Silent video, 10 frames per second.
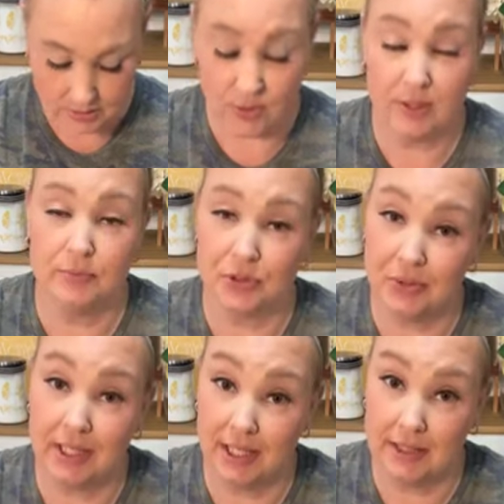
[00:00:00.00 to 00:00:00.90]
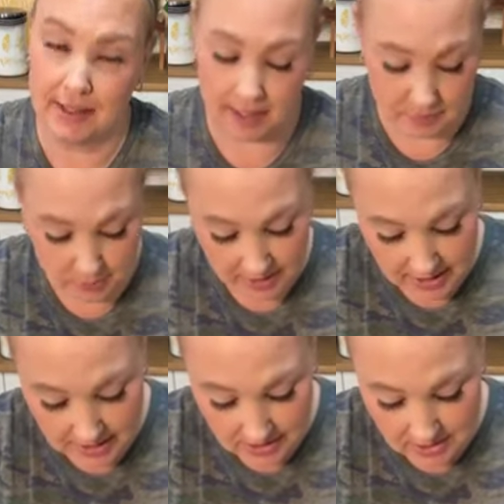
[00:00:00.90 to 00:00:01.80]
I told him don't get kidnapped, but
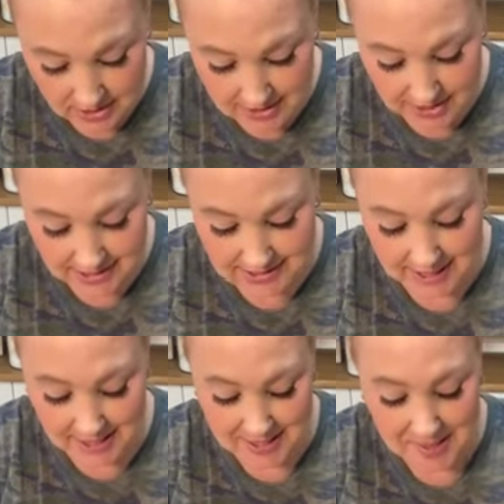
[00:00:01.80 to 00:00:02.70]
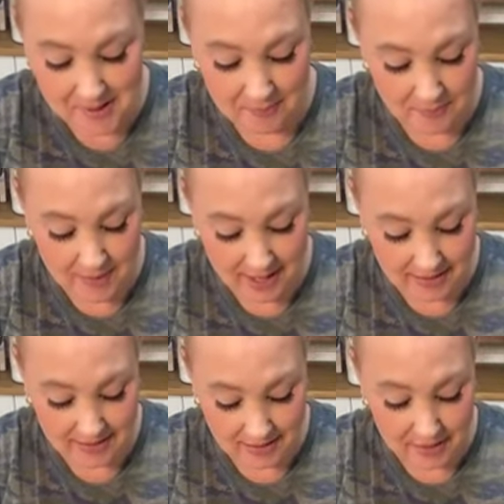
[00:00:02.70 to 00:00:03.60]
he actually just
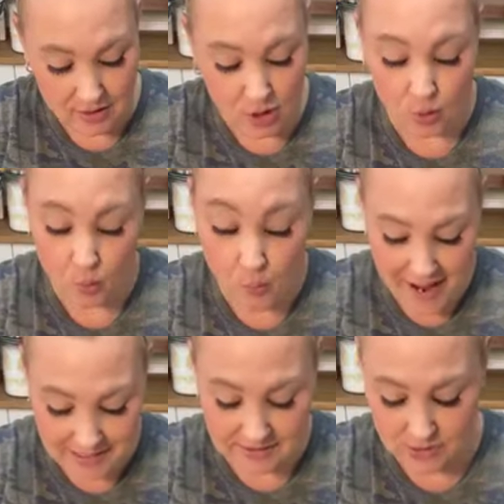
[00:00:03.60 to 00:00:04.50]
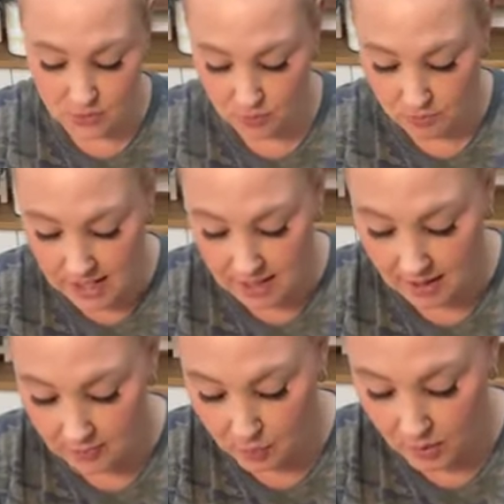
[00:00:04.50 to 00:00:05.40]
met or went to meet
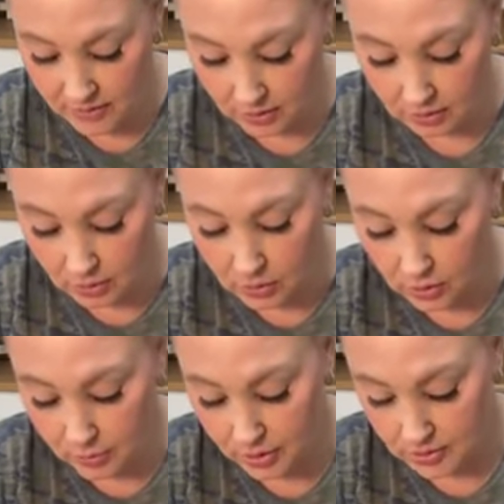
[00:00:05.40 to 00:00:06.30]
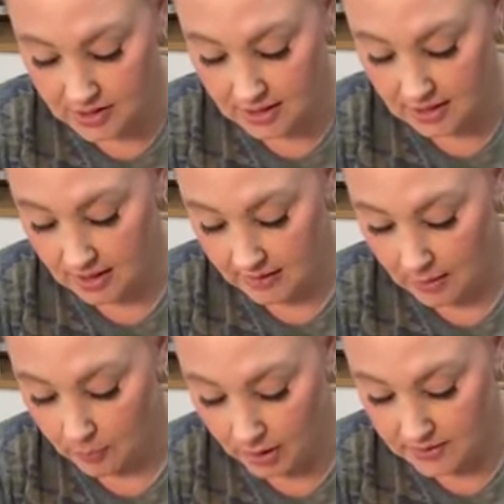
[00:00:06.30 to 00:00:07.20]
up with a local person
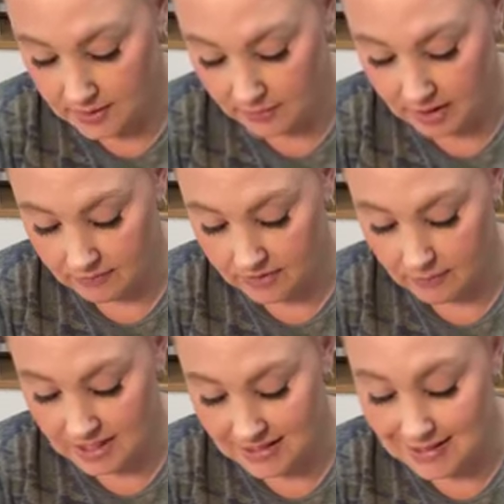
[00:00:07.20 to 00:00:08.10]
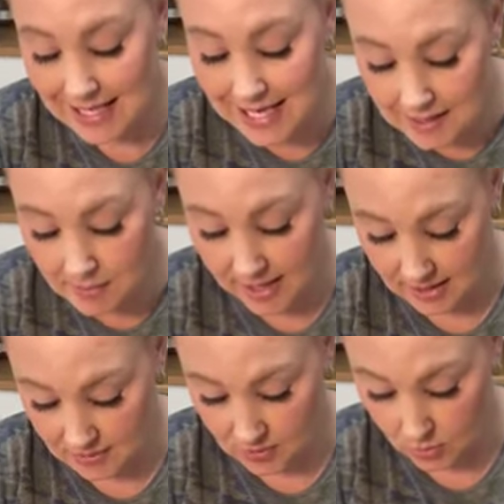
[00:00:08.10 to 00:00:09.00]
that bought something from his
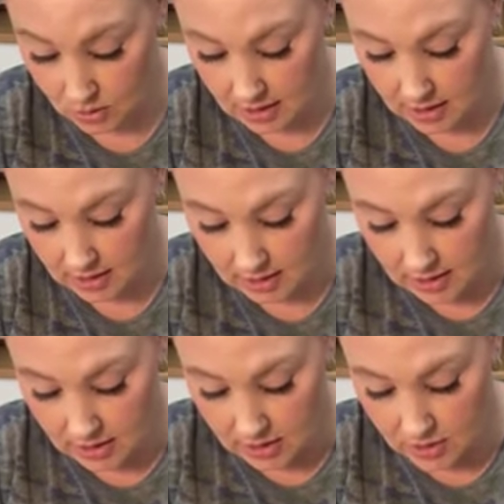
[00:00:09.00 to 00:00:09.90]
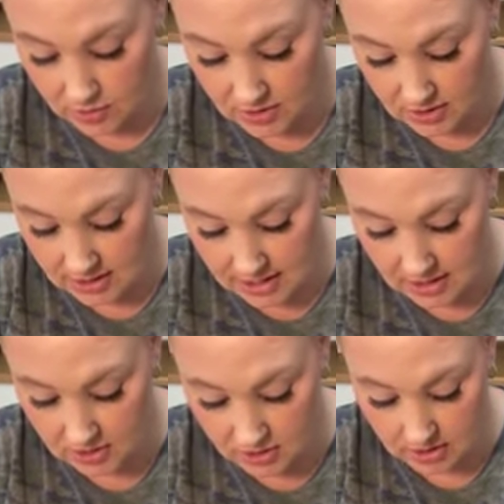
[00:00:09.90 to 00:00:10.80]
eBay store. Usually
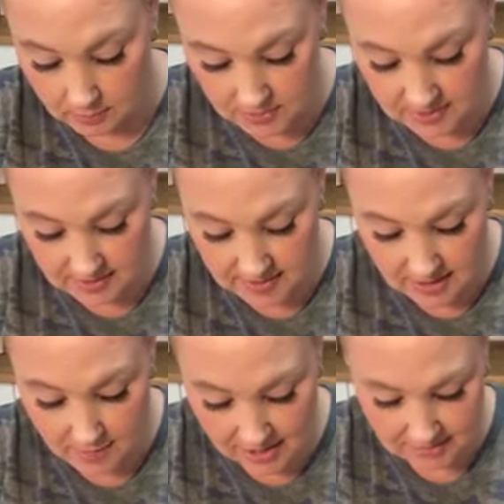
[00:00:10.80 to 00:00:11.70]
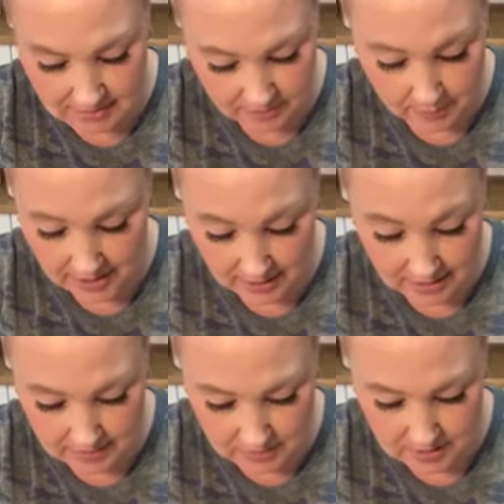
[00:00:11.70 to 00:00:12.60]
he ships his eBay stuff, but I
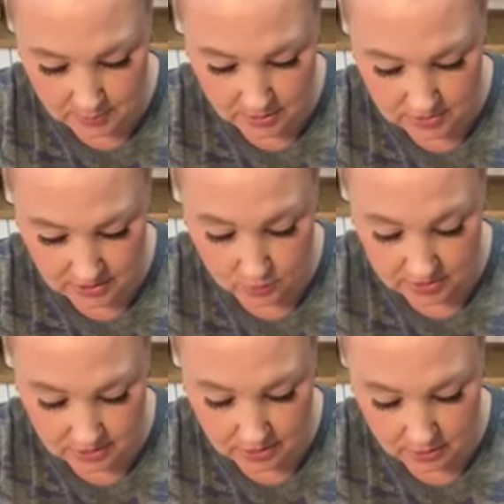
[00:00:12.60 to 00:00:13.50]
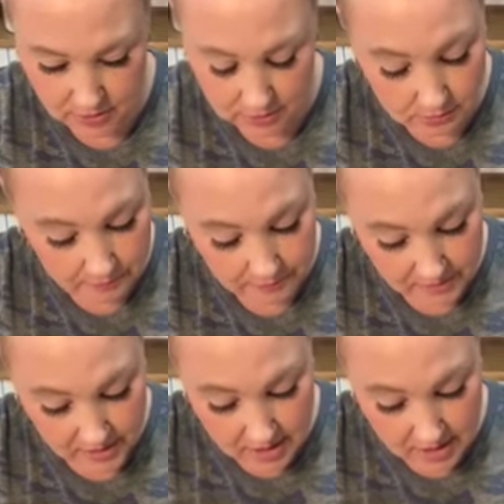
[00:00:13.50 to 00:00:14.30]
guess this person was local.